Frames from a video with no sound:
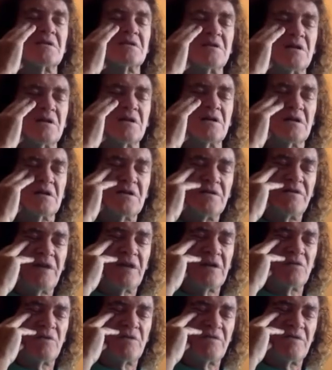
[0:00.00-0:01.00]
divine
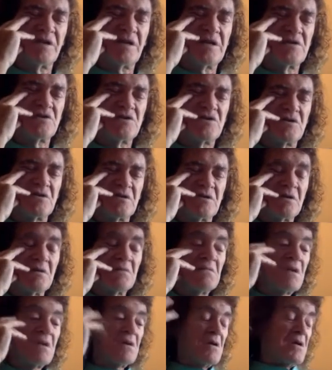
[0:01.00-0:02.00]
revelation.
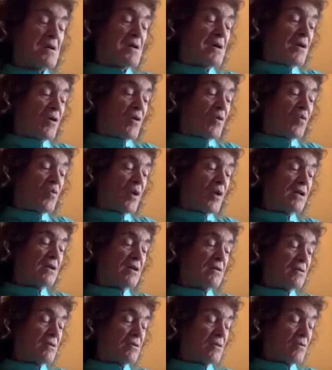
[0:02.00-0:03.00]
When
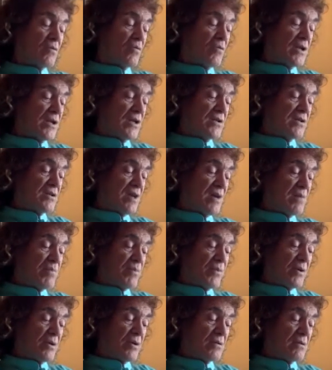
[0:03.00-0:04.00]
will it
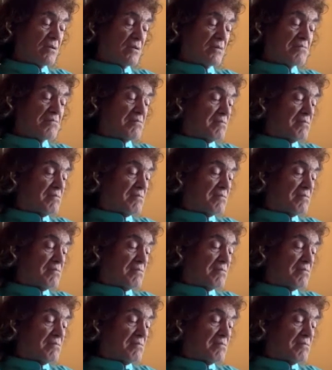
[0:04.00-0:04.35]
happen?